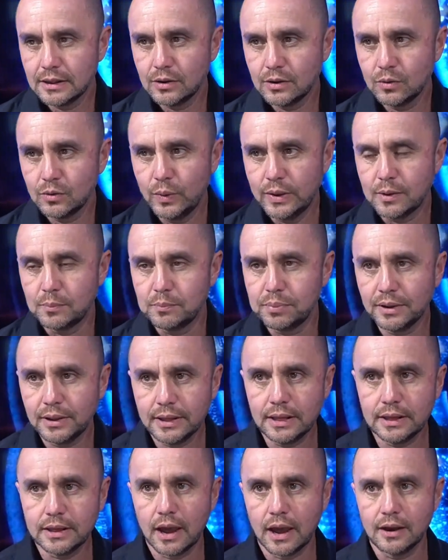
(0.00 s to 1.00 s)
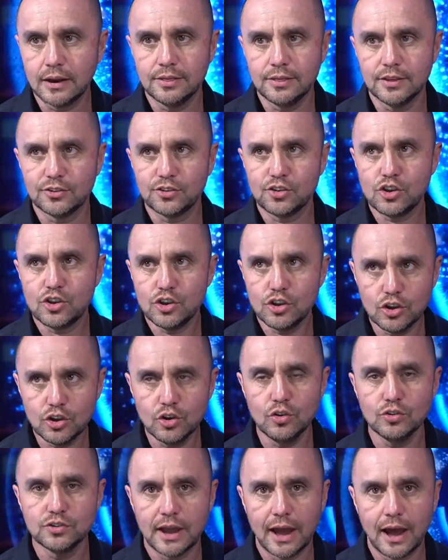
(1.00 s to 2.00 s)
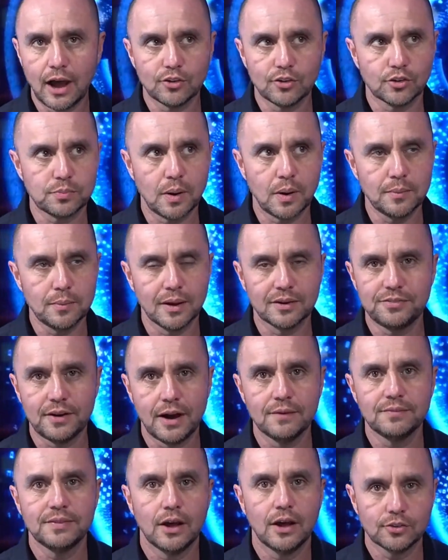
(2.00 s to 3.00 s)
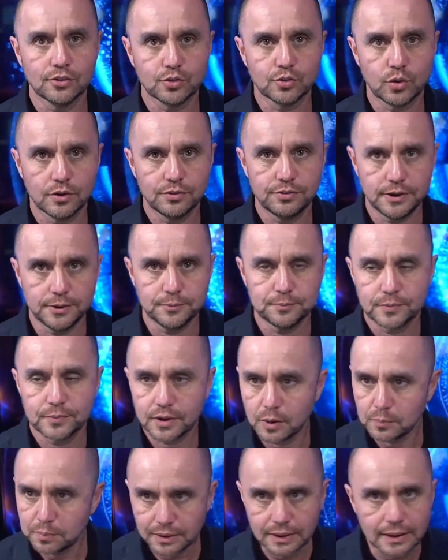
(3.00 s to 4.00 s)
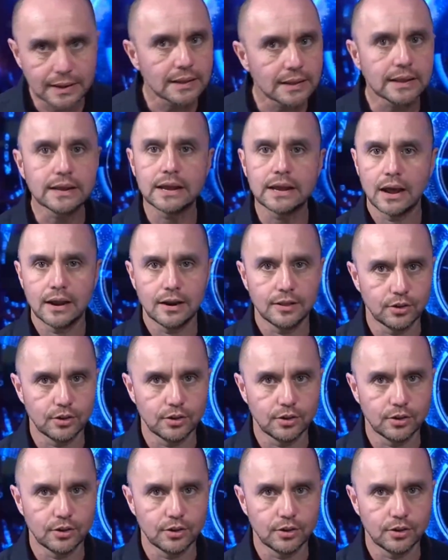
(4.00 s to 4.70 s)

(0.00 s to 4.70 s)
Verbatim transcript: we completely gutted this huge house. It's probably about five thousand square feet. Completely gutted